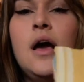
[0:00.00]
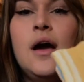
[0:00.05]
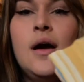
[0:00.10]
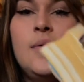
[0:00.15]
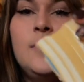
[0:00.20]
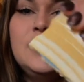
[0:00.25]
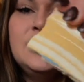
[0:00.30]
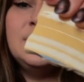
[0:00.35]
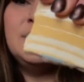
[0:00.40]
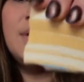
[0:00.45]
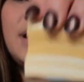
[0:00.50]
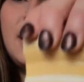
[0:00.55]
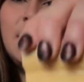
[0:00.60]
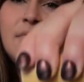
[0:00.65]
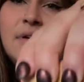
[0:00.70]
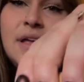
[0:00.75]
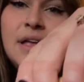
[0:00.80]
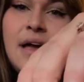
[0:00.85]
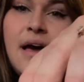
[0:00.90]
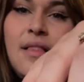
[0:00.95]
We do have
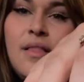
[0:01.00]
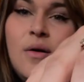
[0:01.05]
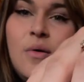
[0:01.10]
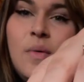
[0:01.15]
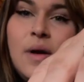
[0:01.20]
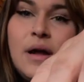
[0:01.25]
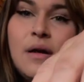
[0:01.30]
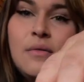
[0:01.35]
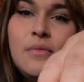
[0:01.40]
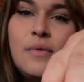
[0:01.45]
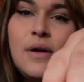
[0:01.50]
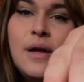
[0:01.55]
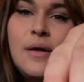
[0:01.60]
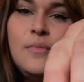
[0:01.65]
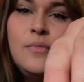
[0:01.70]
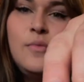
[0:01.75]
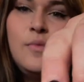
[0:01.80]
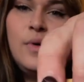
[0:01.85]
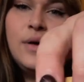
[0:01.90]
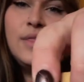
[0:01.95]
a yellowware
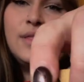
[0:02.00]
rim with